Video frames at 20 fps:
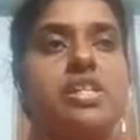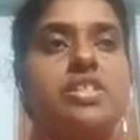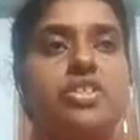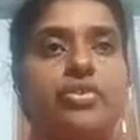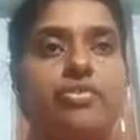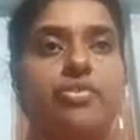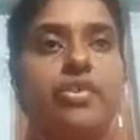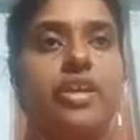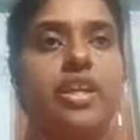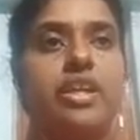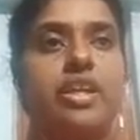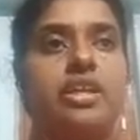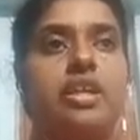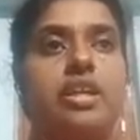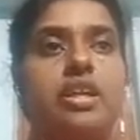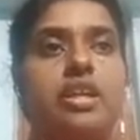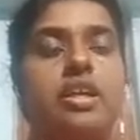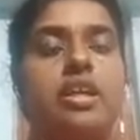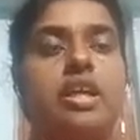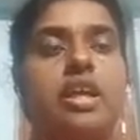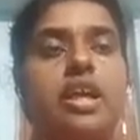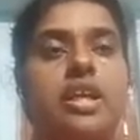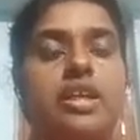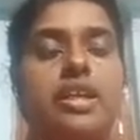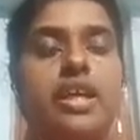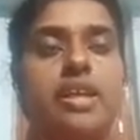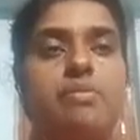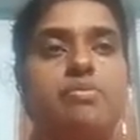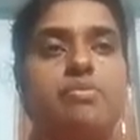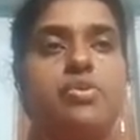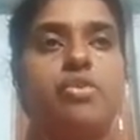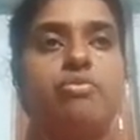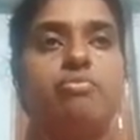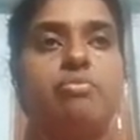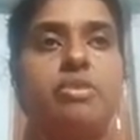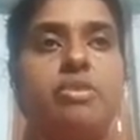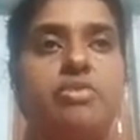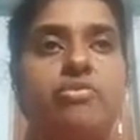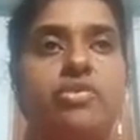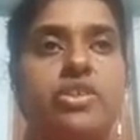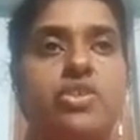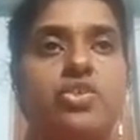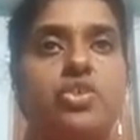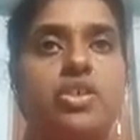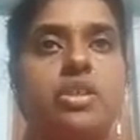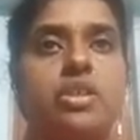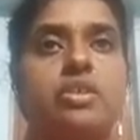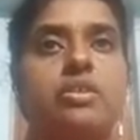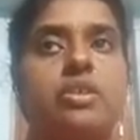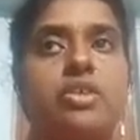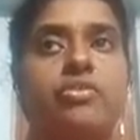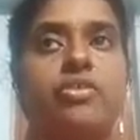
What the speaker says: different types of mid function.